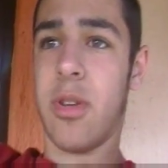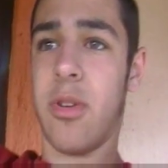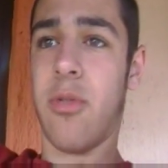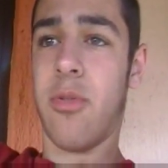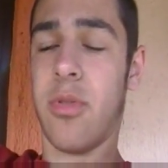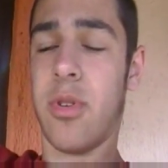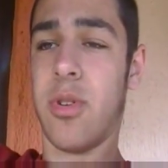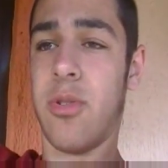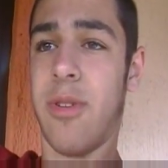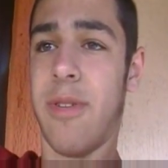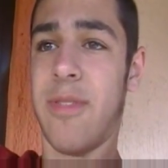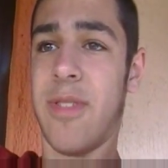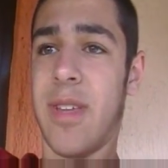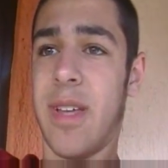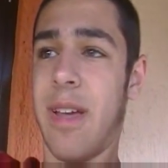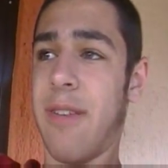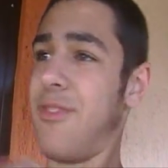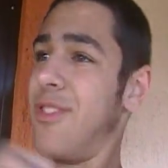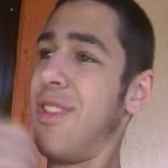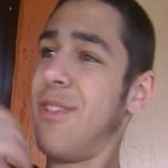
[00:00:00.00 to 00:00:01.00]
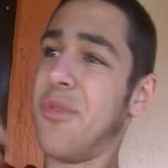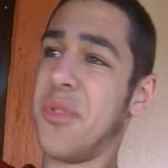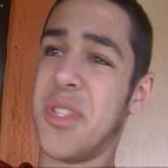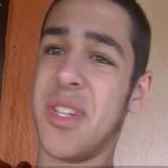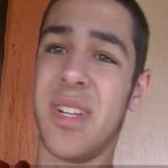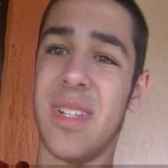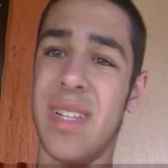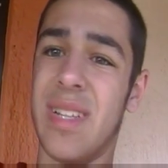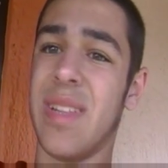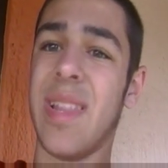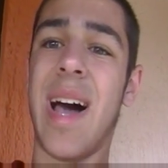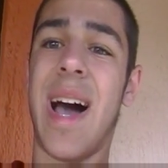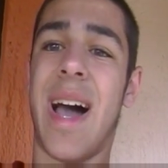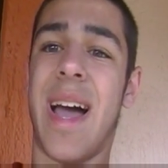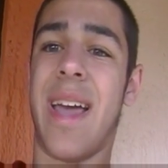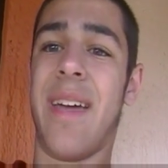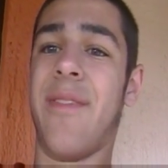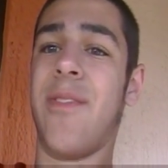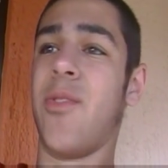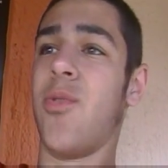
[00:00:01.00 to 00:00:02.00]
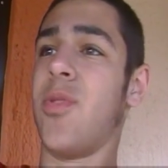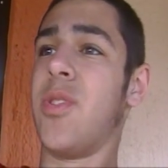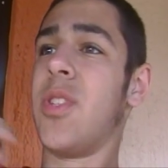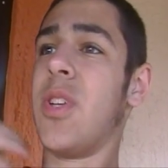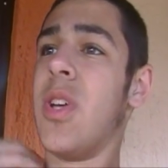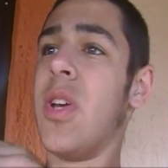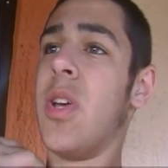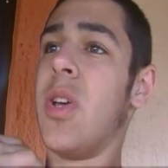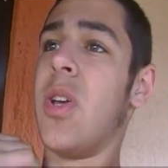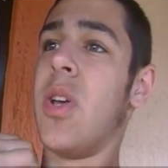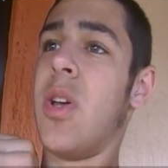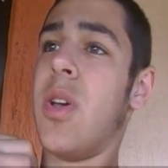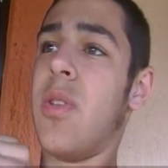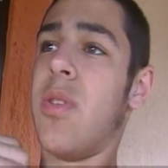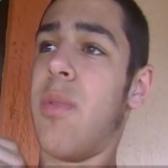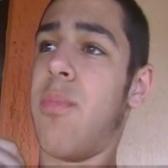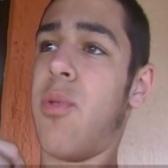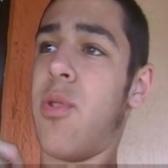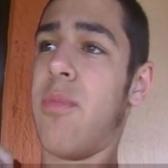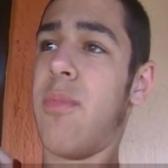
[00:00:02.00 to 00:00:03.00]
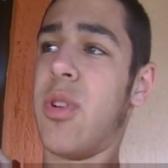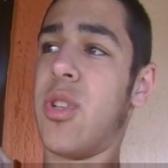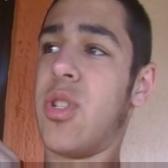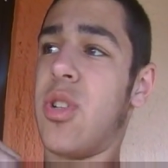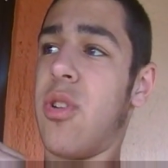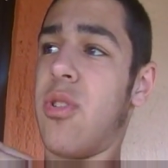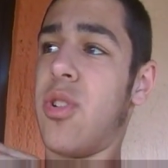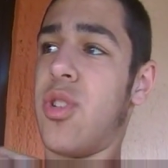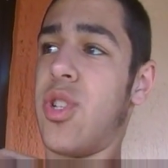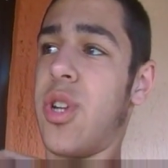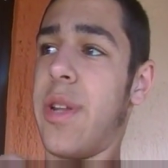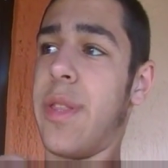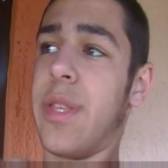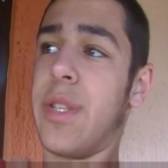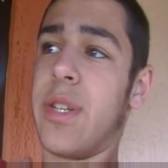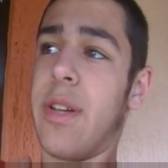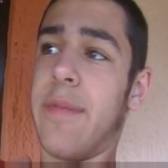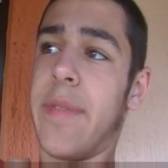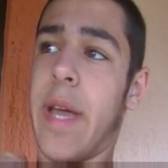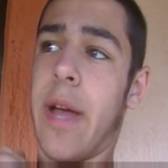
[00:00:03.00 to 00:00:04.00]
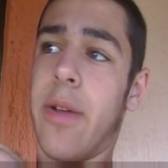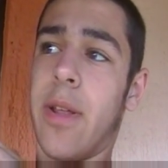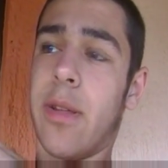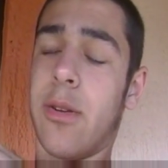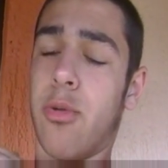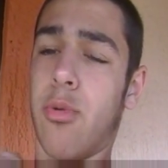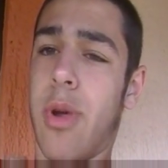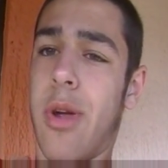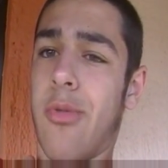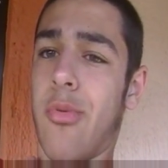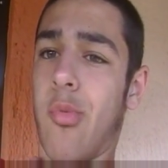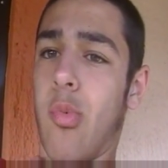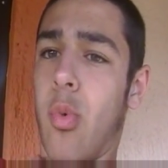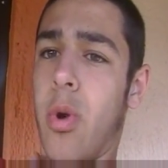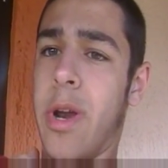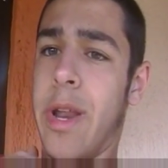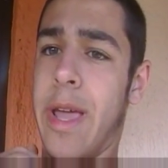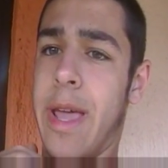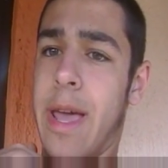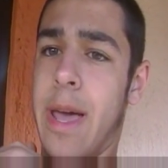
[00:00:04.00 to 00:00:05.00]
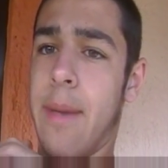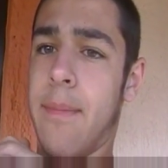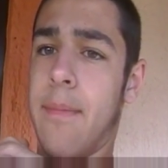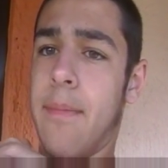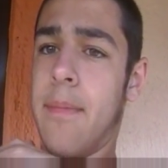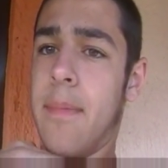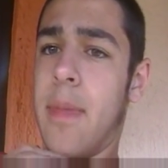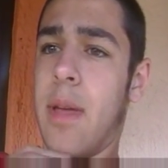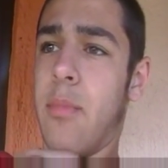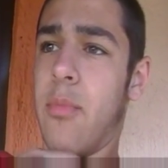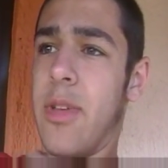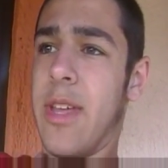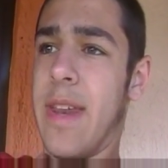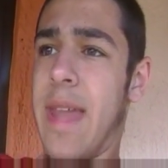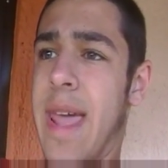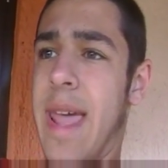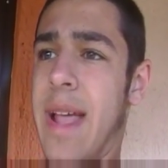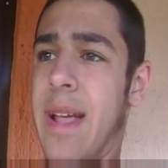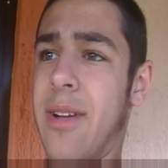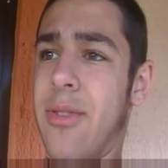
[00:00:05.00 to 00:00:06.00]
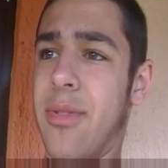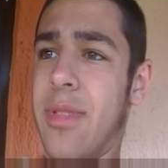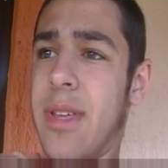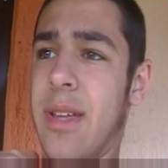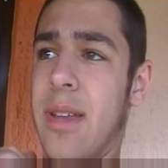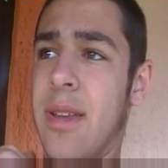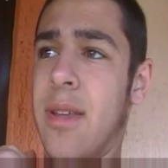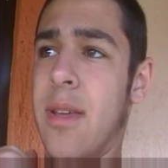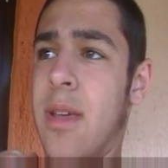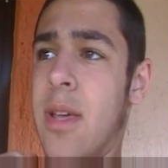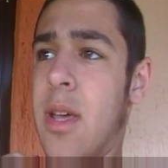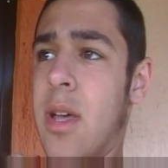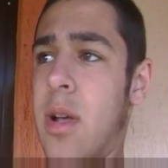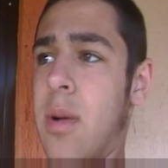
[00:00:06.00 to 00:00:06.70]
We'd go and do everything. Everything was still alive. They pretty much started shutting the stuff down at around 1 a.m. and we could hang out then.